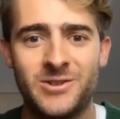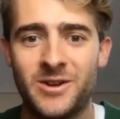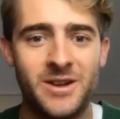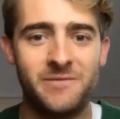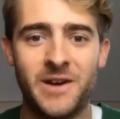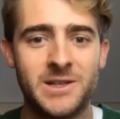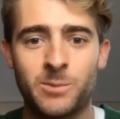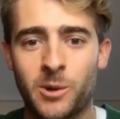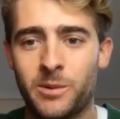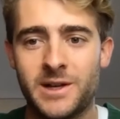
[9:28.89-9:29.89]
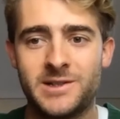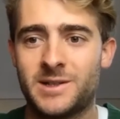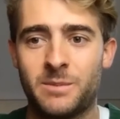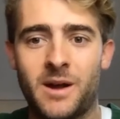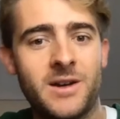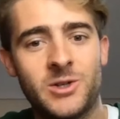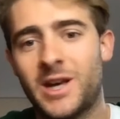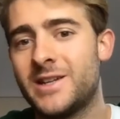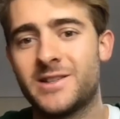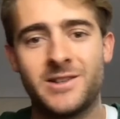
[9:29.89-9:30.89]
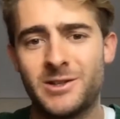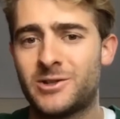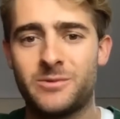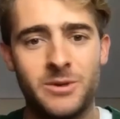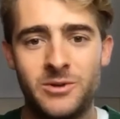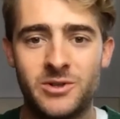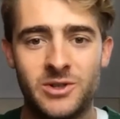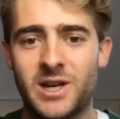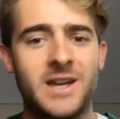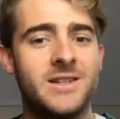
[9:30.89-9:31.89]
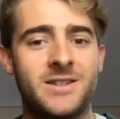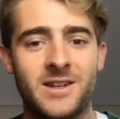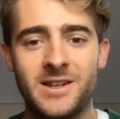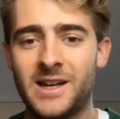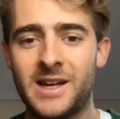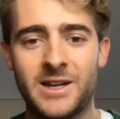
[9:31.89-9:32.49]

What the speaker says: you don't invest properly in supply chains and distribution chains, and